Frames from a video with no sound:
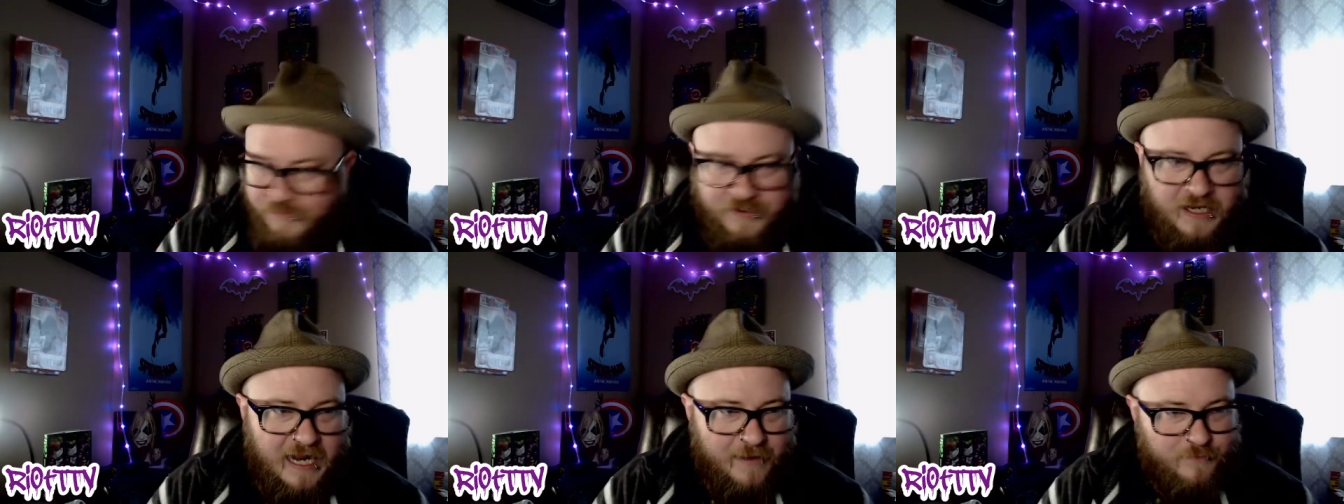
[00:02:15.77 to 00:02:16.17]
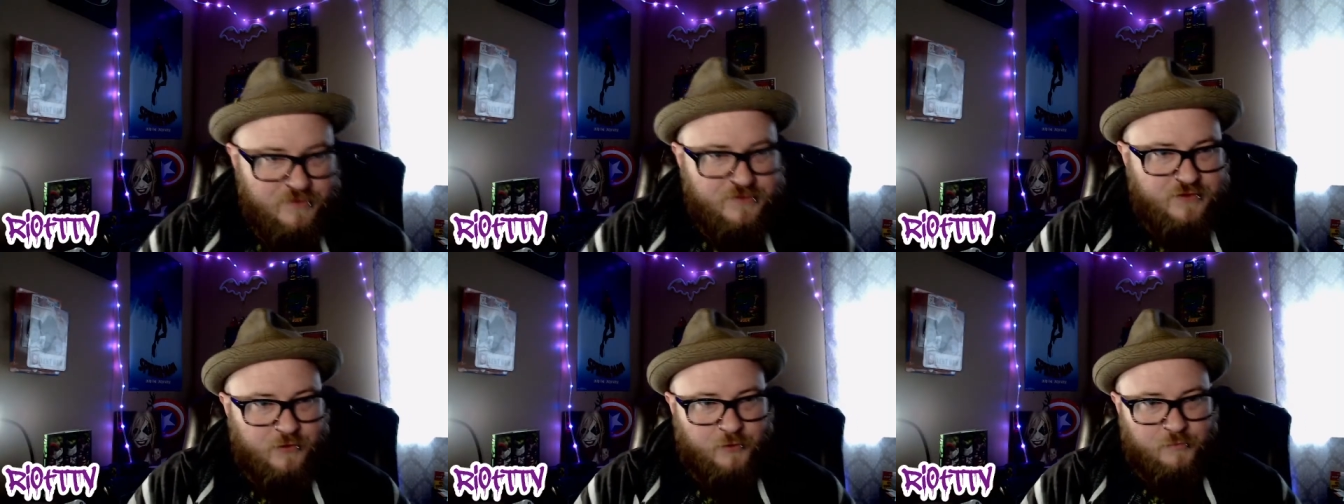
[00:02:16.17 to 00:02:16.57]
camera
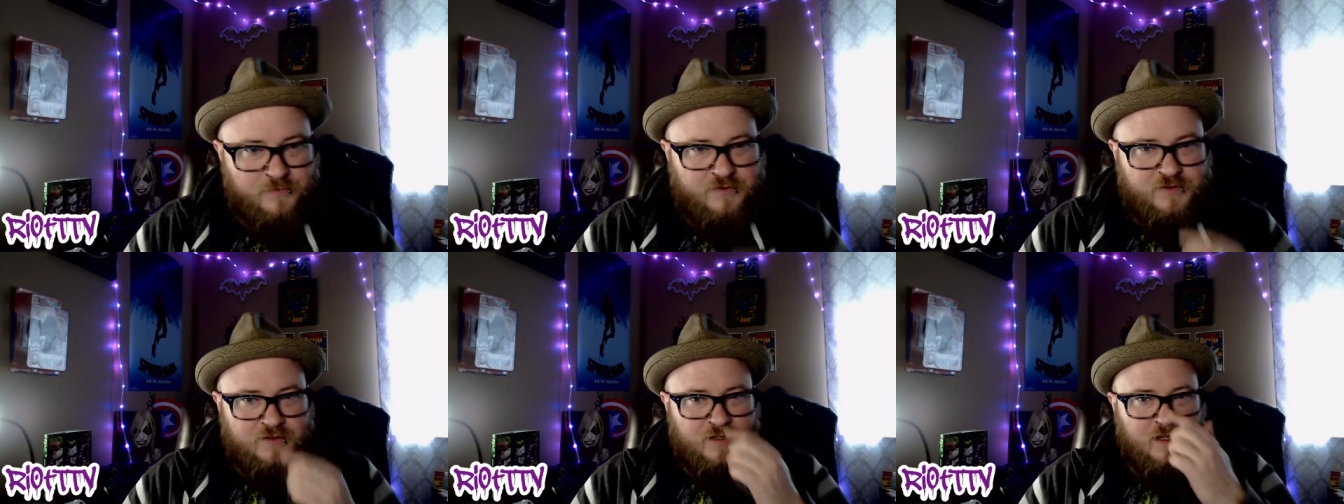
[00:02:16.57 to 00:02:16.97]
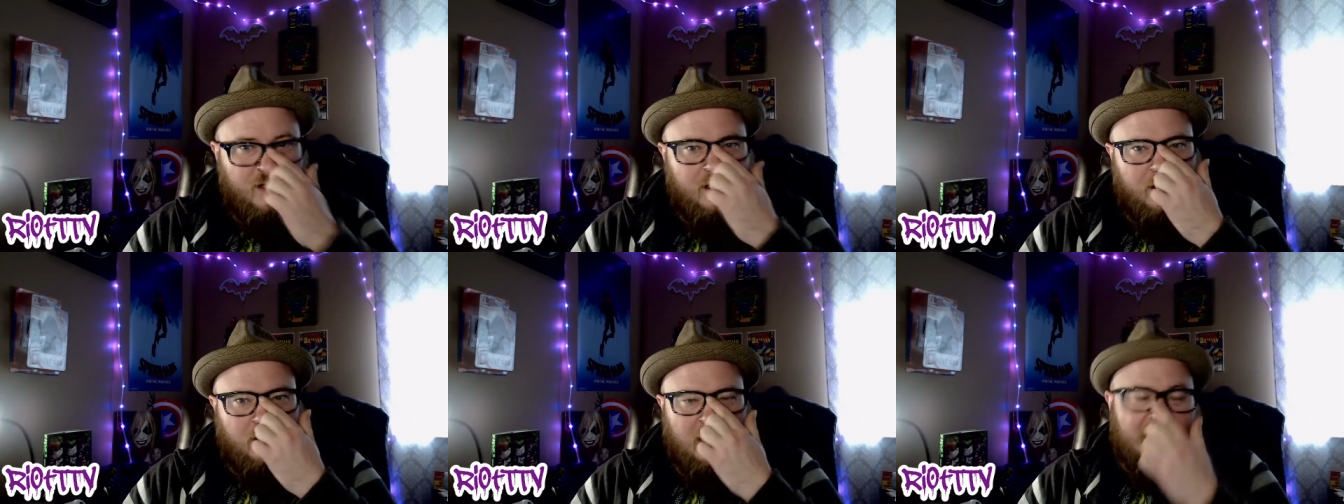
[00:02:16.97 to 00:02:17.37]
zooms,
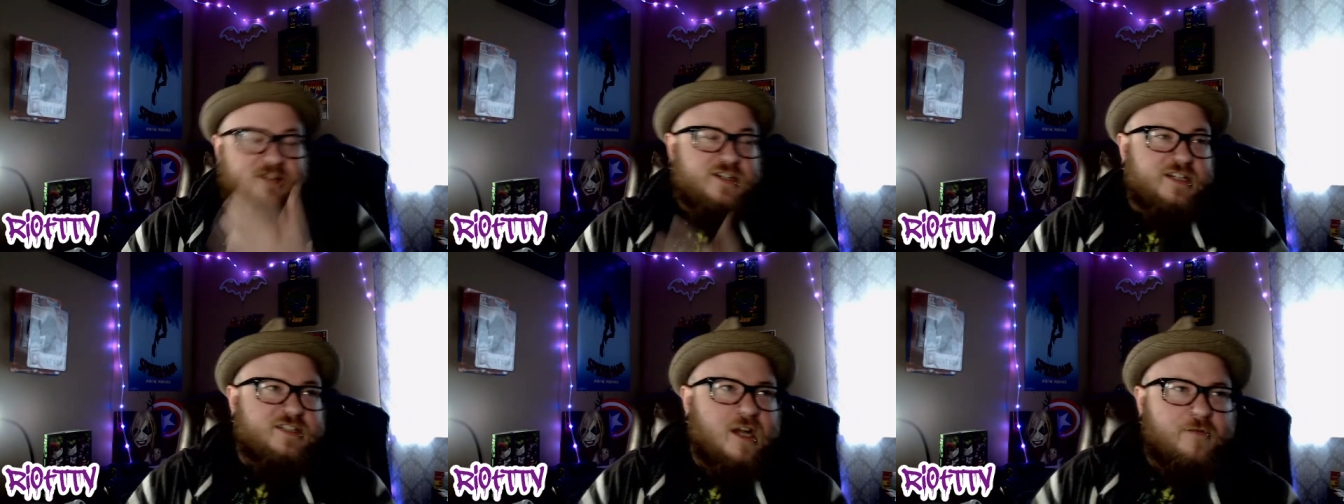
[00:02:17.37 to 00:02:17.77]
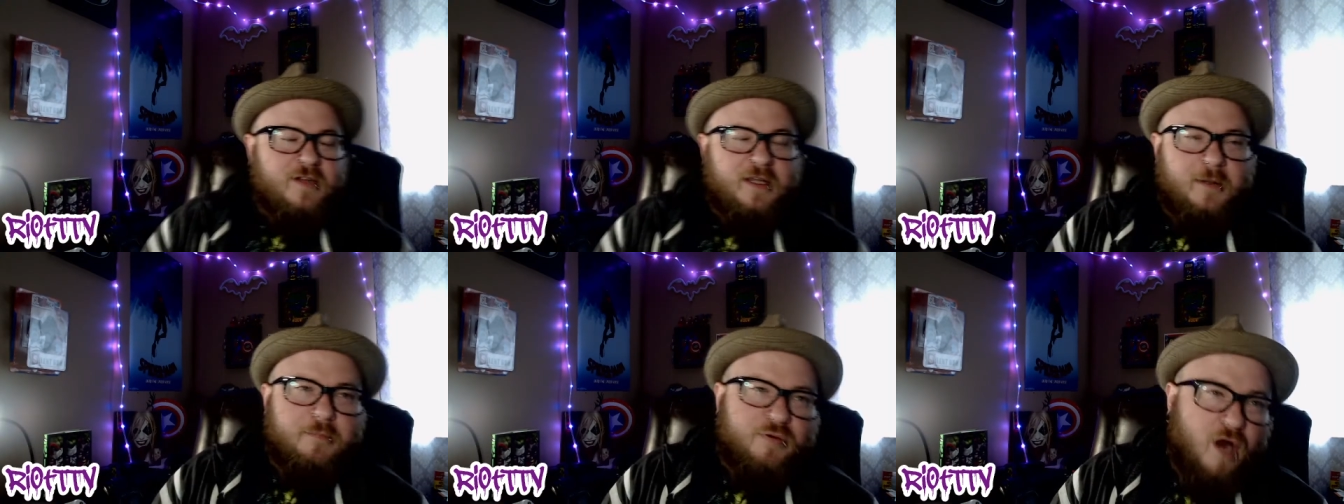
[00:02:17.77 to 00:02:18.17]
actually, it's not
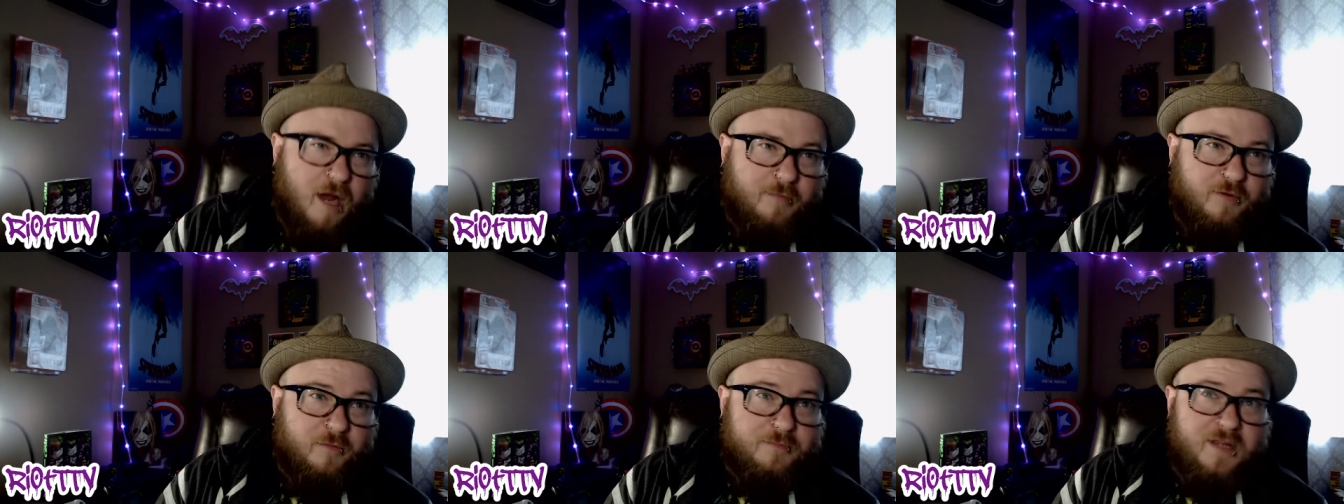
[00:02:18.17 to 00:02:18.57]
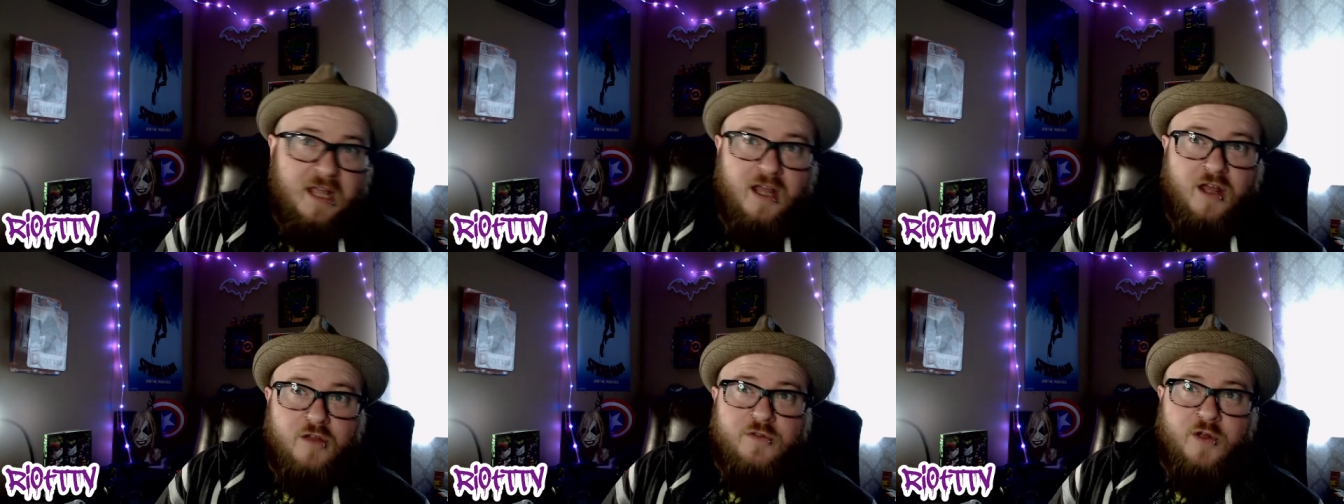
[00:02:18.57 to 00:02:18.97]
really a problem.
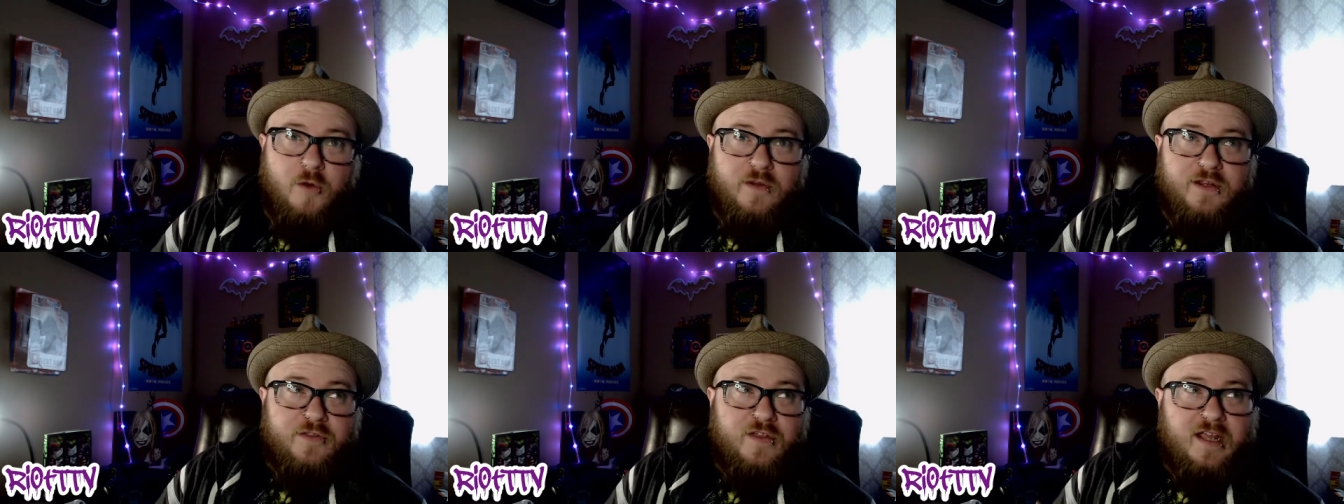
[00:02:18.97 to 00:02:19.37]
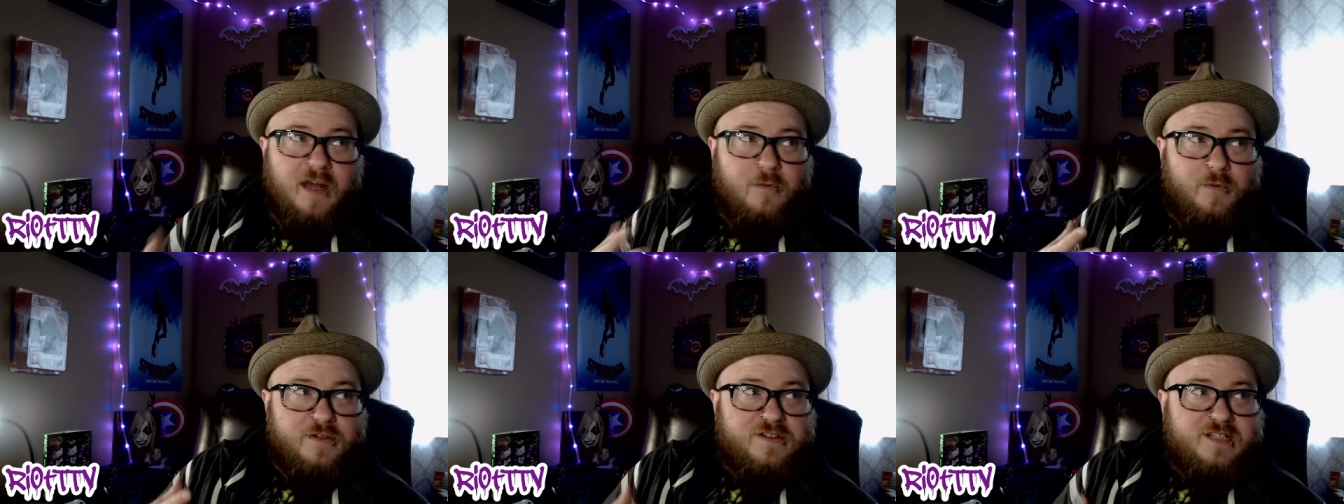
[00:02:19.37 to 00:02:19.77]
The only thing I
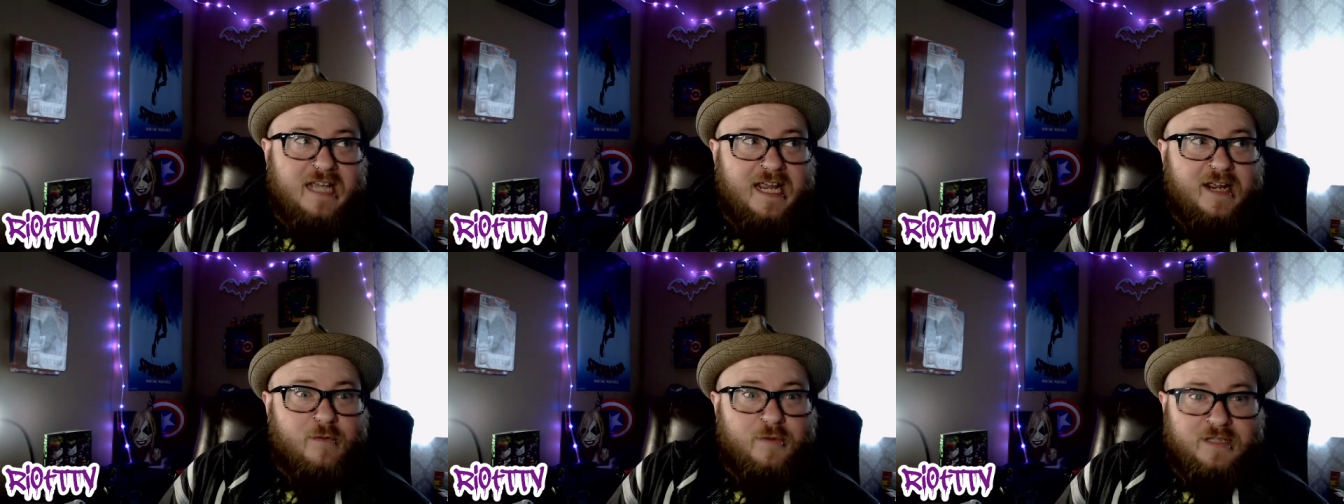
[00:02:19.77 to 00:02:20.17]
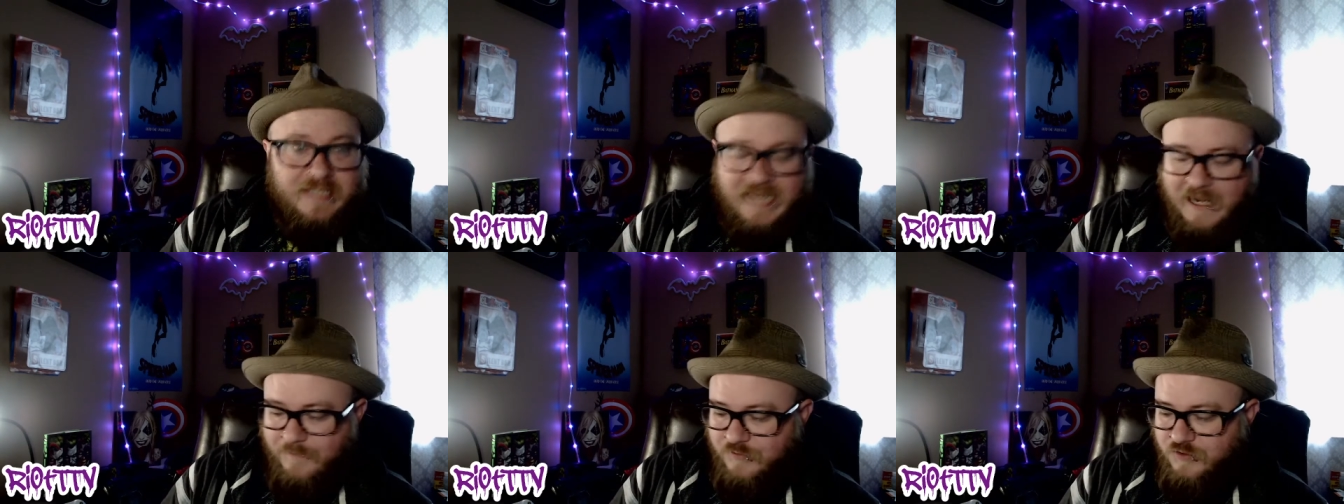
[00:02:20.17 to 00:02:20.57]
would say with the
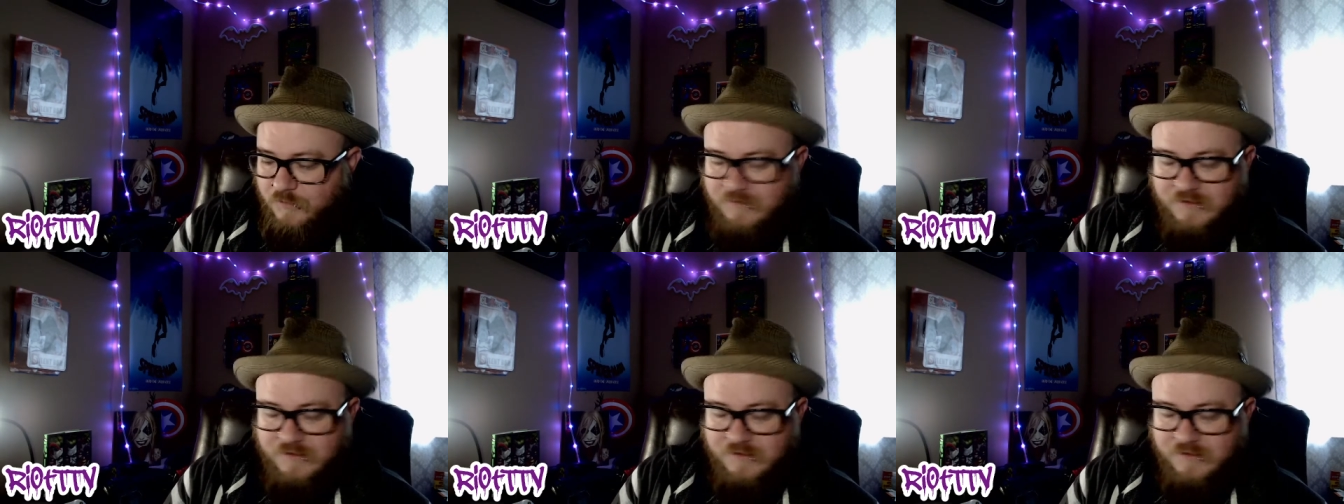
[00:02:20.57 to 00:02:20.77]
camera zooms is